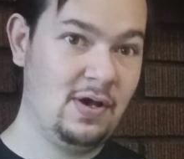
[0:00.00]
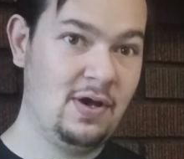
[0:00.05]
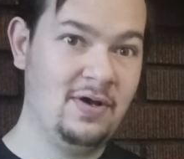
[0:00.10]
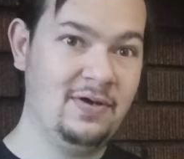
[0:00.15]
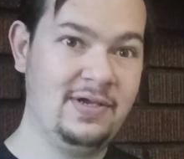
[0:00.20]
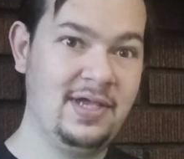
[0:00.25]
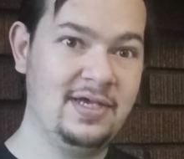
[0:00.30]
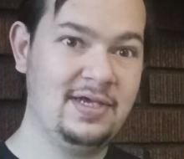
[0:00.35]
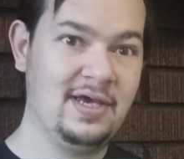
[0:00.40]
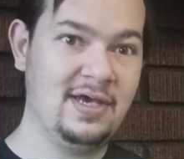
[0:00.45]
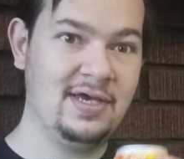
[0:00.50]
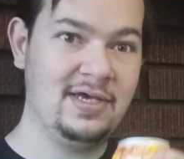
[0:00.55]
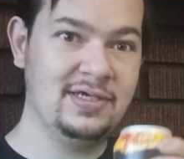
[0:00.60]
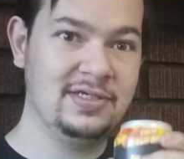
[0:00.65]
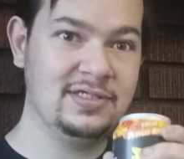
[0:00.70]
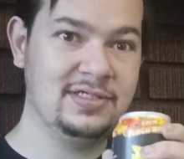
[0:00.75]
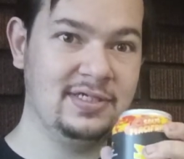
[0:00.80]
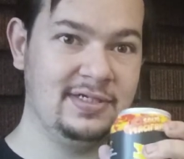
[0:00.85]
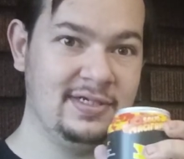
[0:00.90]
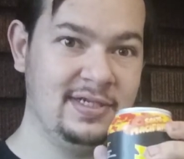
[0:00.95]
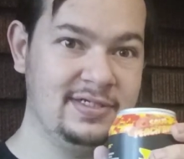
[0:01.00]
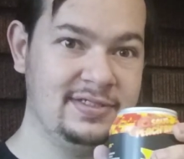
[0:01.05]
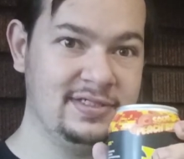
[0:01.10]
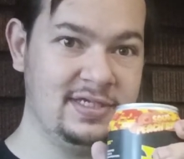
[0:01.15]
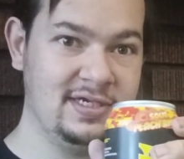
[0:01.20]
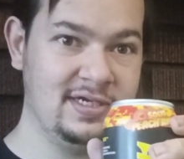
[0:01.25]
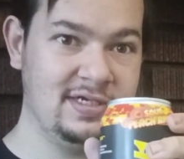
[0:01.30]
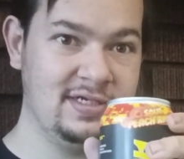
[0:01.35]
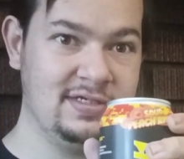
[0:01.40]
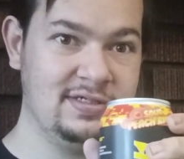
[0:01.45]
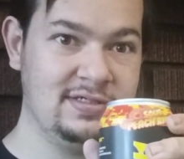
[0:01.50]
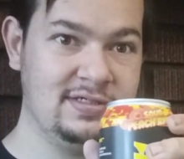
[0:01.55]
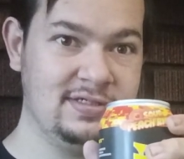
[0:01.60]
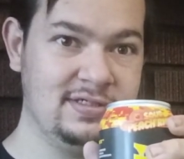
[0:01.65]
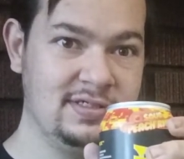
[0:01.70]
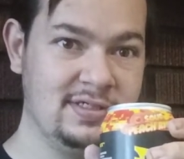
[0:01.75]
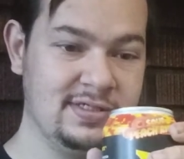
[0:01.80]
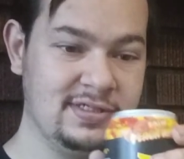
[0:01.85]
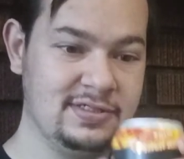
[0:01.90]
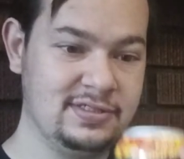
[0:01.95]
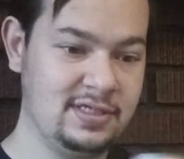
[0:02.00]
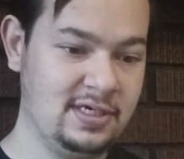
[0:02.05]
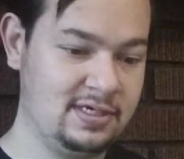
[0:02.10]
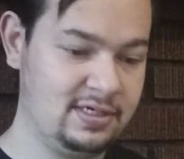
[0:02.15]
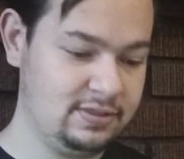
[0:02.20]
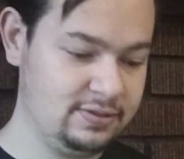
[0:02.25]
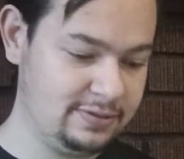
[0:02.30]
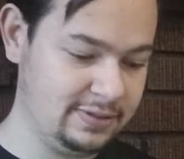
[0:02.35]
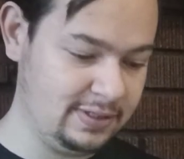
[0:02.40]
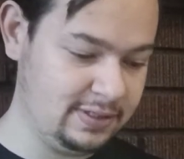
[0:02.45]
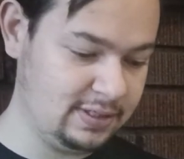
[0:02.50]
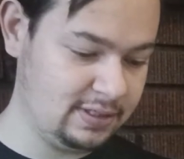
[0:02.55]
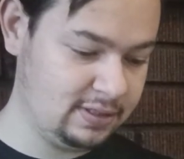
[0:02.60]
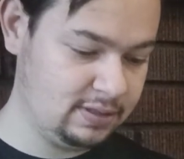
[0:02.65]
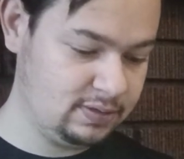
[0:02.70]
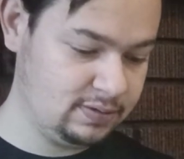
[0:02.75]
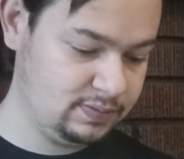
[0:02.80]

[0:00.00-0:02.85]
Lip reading: Okay guys, let's get into the second drink.